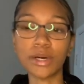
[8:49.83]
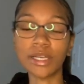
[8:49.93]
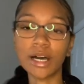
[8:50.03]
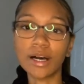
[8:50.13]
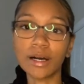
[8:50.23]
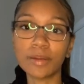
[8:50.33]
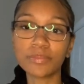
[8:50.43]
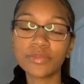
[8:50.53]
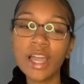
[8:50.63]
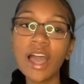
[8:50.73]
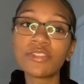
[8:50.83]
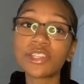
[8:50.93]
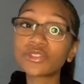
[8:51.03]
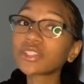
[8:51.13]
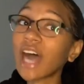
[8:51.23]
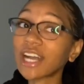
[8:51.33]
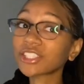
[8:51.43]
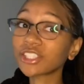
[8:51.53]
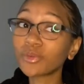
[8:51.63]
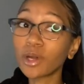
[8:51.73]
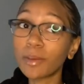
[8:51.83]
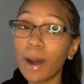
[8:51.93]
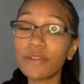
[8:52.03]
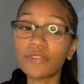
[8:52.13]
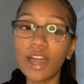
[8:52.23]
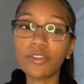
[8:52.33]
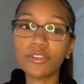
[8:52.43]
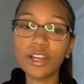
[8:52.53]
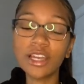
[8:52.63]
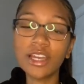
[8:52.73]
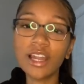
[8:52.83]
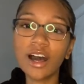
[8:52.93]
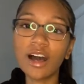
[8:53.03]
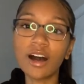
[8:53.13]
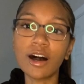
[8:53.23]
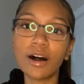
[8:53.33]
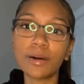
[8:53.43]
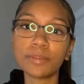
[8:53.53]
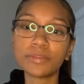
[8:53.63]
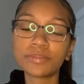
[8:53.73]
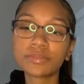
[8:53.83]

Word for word: But um, this is actually one of my favorite um,